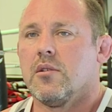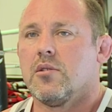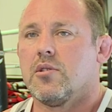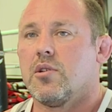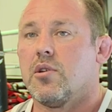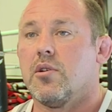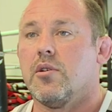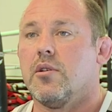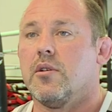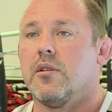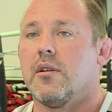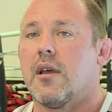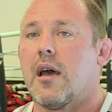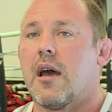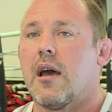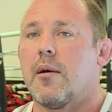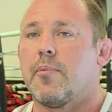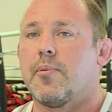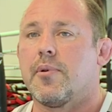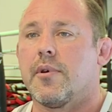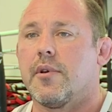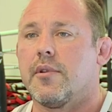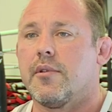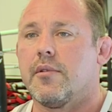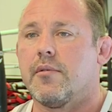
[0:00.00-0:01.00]
turned
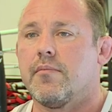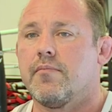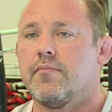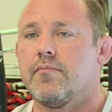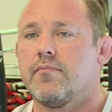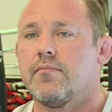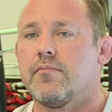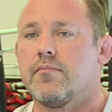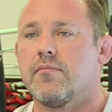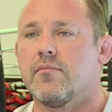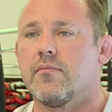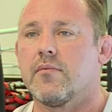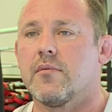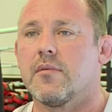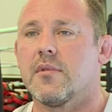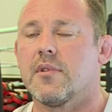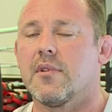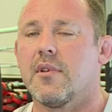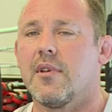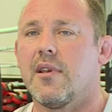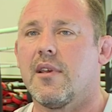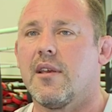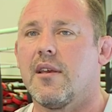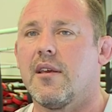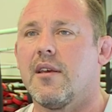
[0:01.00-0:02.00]
up. And
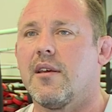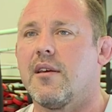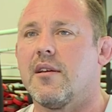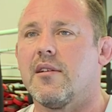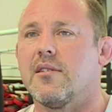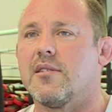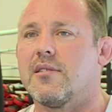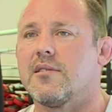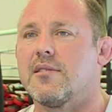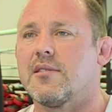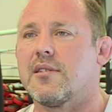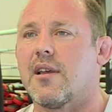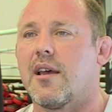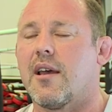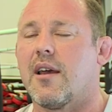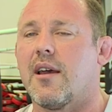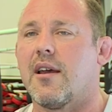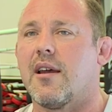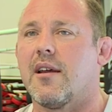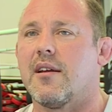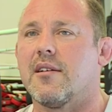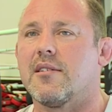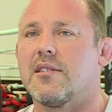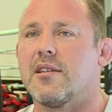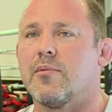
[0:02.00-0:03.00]
yeah, it's
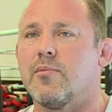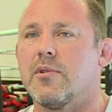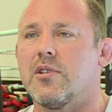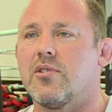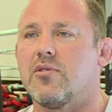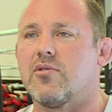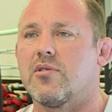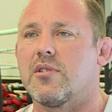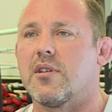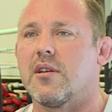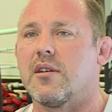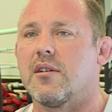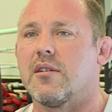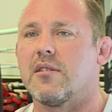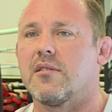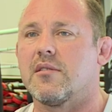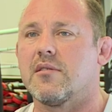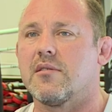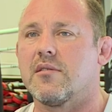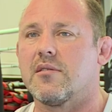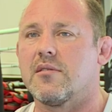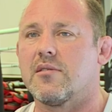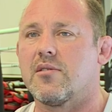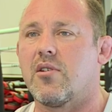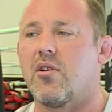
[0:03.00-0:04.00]
some interesting
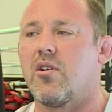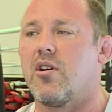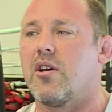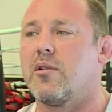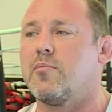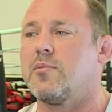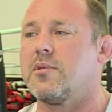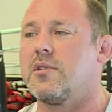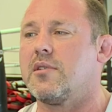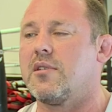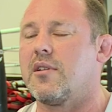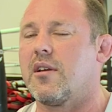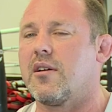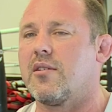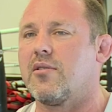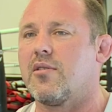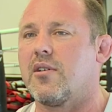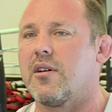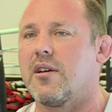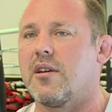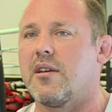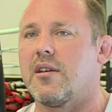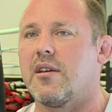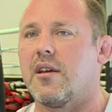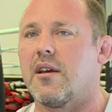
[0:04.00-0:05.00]
times, you
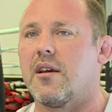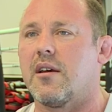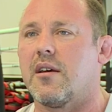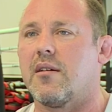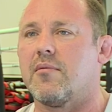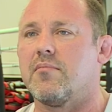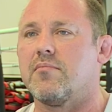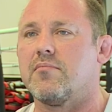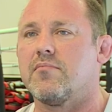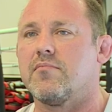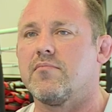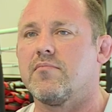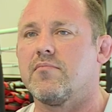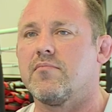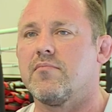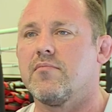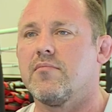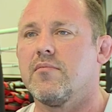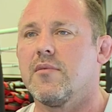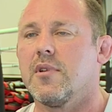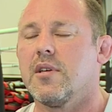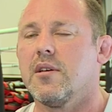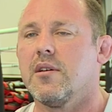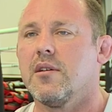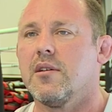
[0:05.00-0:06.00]
know.
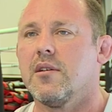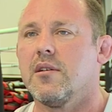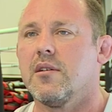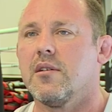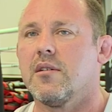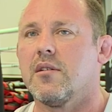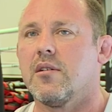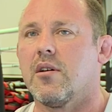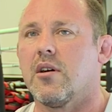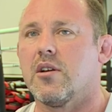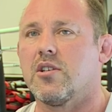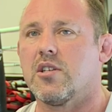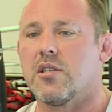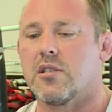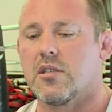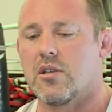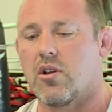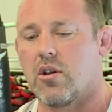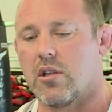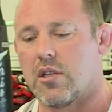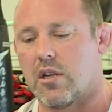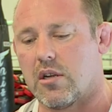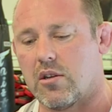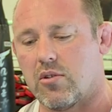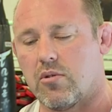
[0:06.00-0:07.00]
I just
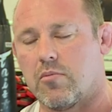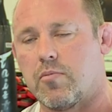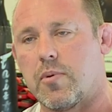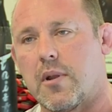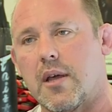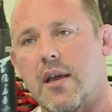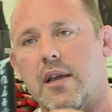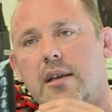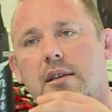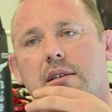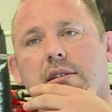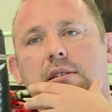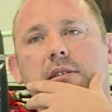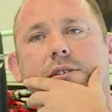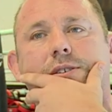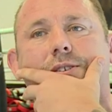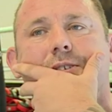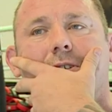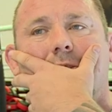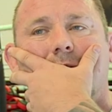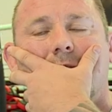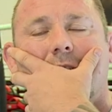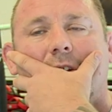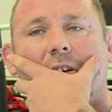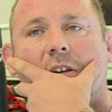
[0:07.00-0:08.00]
got a little place,
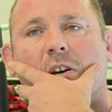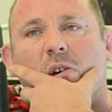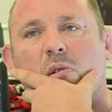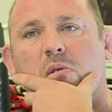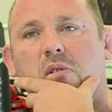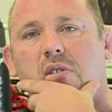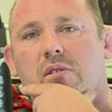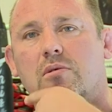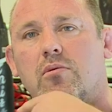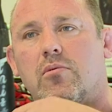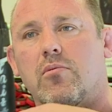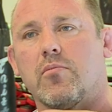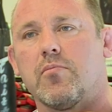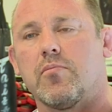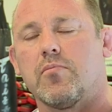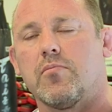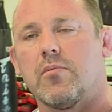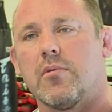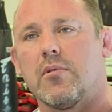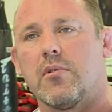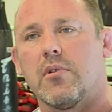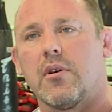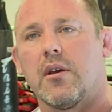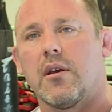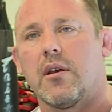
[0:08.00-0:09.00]
a little
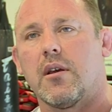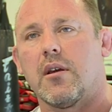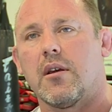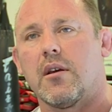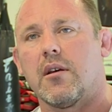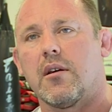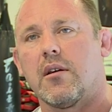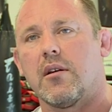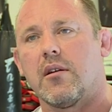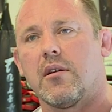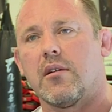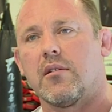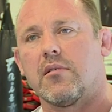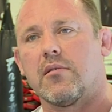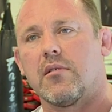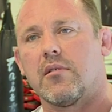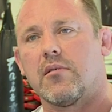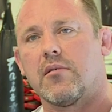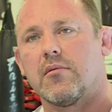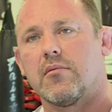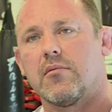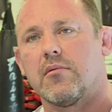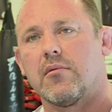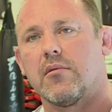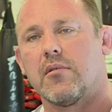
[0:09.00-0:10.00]

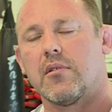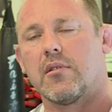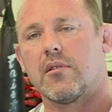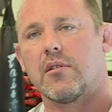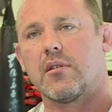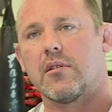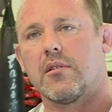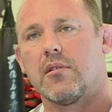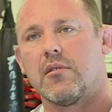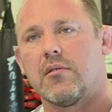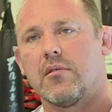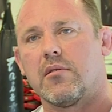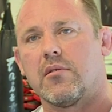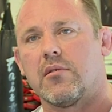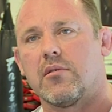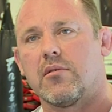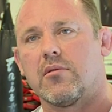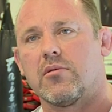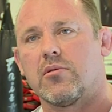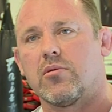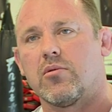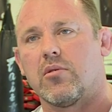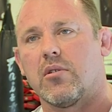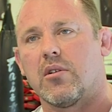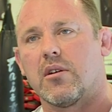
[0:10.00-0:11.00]

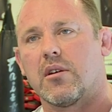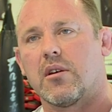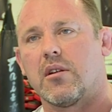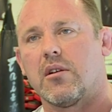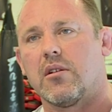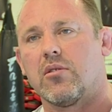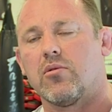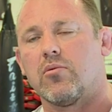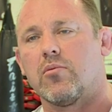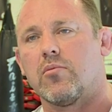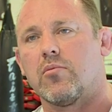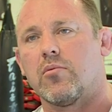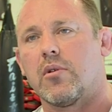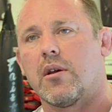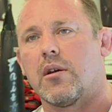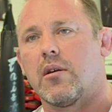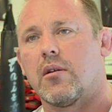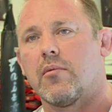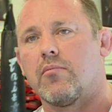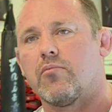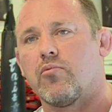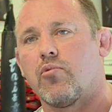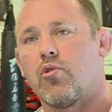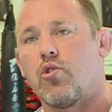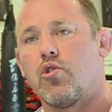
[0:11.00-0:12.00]
sort of like a little
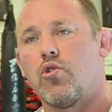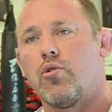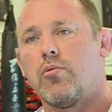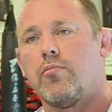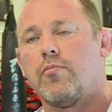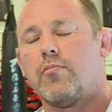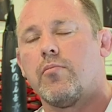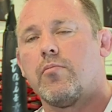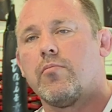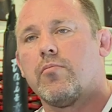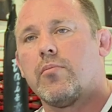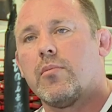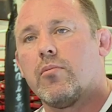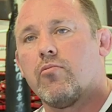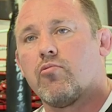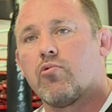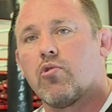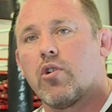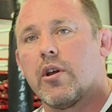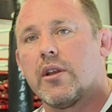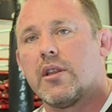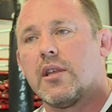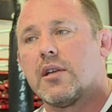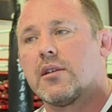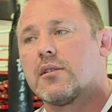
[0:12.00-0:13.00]
room
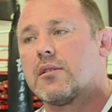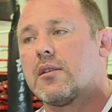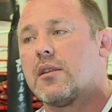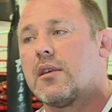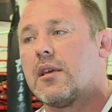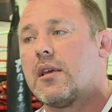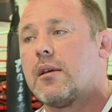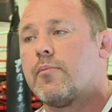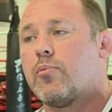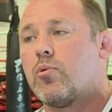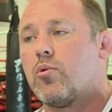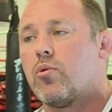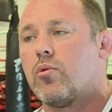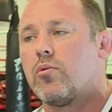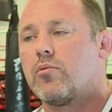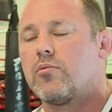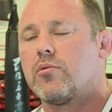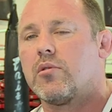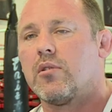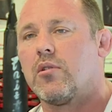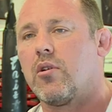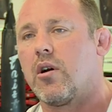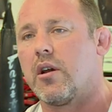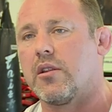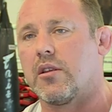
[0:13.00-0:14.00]
right next to the airport,
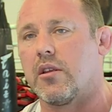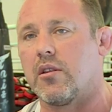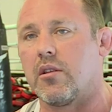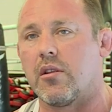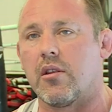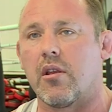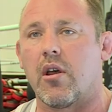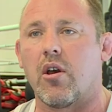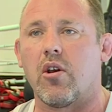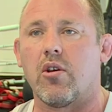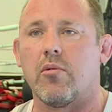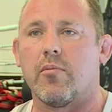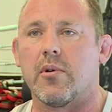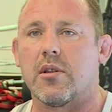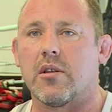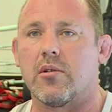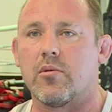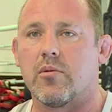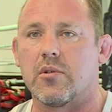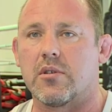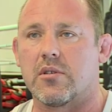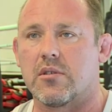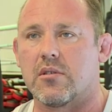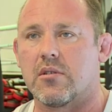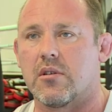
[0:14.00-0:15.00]
and I didn't know, but it
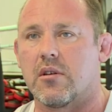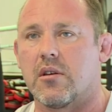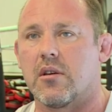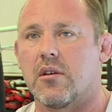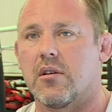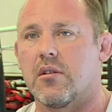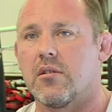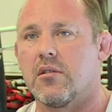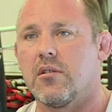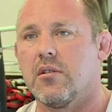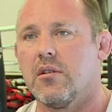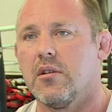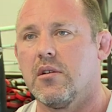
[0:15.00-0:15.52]
was the